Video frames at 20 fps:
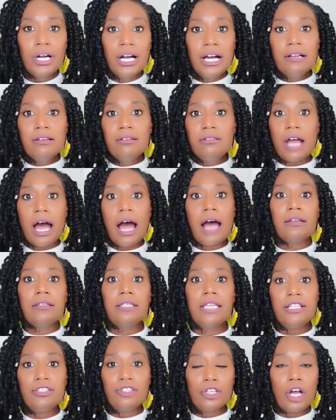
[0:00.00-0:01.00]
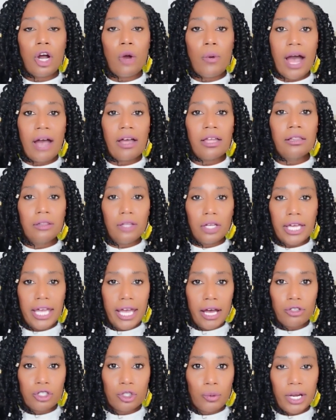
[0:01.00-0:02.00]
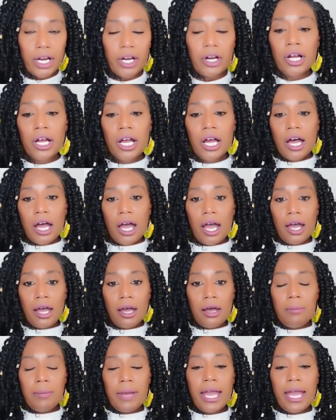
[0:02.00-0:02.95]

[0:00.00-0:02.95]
not need to go out and look elsewhere. If